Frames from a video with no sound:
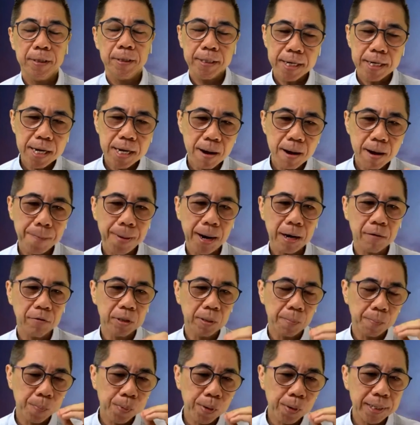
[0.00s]
Think about
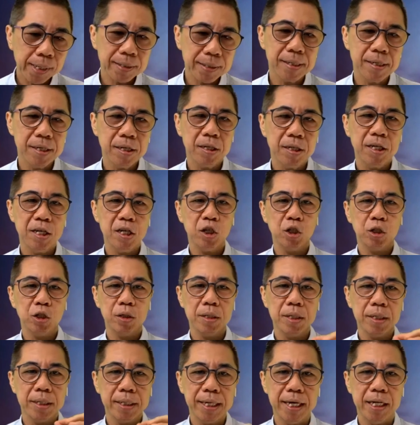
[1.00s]
the
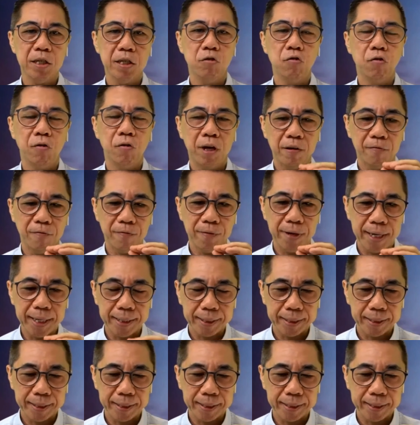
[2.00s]
presentation that you have